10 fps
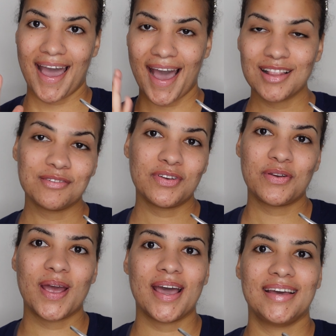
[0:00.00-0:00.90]
aloe
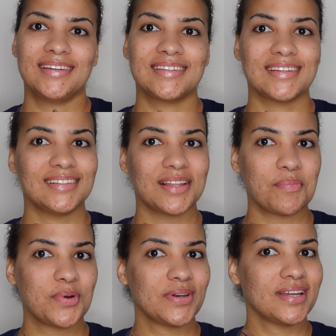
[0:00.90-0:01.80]
vera and
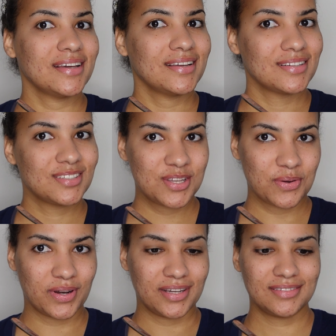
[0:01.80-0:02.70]
lemon
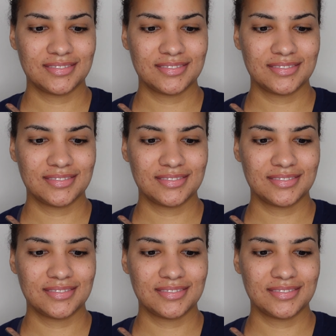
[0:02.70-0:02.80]
toner.